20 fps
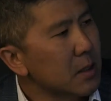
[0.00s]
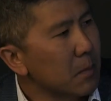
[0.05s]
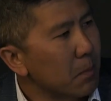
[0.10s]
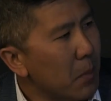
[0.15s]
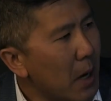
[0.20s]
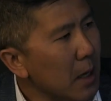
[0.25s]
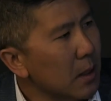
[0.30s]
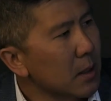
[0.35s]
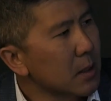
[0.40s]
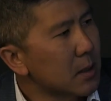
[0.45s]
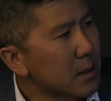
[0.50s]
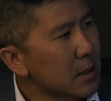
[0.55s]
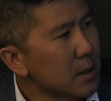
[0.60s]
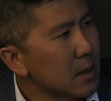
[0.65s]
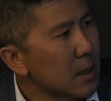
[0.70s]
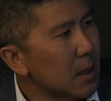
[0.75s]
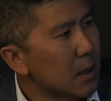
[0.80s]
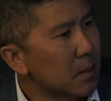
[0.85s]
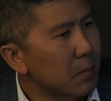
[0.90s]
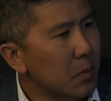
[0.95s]
some pilots,
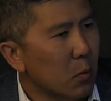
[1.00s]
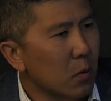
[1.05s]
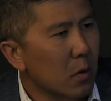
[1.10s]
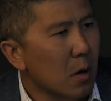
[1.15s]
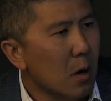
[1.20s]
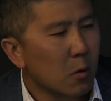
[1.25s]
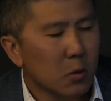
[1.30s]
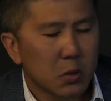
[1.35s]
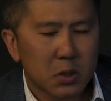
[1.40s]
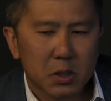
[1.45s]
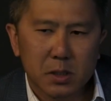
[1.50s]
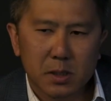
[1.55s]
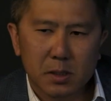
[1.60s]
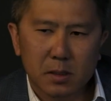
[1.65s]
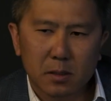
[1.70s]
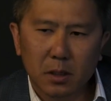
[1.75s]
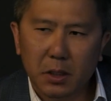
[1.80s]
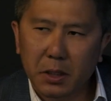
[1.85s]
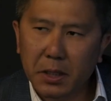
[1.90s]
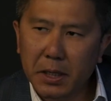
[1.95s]
but we're
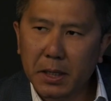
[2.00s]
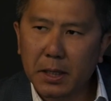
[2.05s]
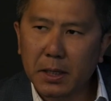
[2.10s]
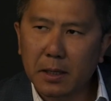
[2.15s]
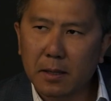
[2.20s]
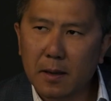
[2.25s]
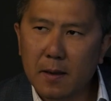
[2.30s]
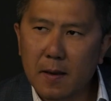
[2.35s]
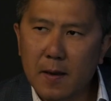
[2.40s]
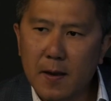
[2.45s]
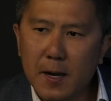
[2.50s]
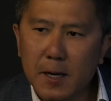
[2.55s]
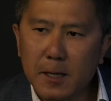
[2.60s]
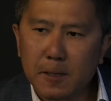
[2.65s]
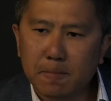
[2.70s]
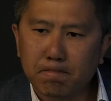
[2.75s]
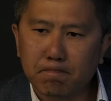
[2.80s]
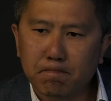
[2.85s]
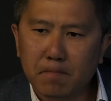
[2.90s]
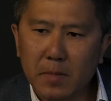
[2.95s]
always looking
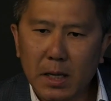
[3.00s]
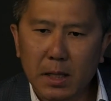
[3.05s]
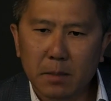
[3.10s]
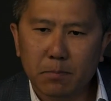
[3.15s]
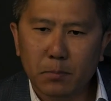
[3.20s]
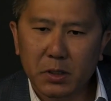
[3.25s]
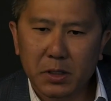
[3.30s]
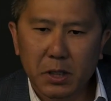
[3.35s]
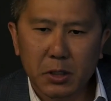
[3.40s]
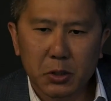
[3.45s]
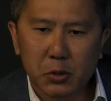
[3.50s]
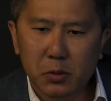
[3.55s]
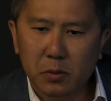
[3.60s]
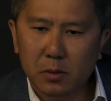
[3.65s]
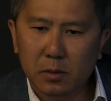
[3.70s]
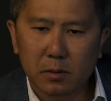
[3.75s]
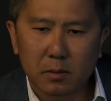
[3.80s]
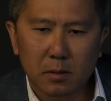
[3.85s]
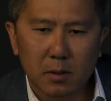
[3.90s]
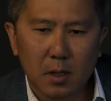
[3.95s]
at
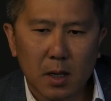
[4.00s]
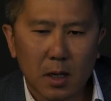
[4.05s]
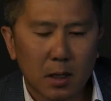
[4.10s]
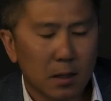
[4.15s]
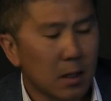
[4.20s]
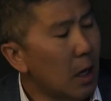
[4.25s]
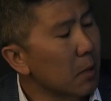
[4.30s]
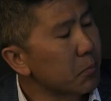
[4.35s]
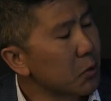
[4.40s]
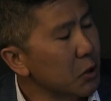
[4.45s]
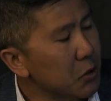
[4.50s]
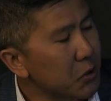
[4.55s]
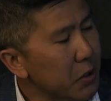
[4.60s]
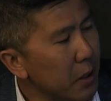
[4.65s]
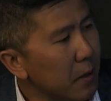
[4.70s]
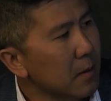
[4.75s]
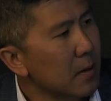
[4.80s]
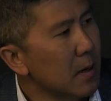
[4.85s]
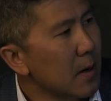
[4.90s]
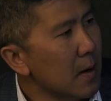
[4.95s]
potential options
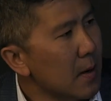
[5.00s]
there.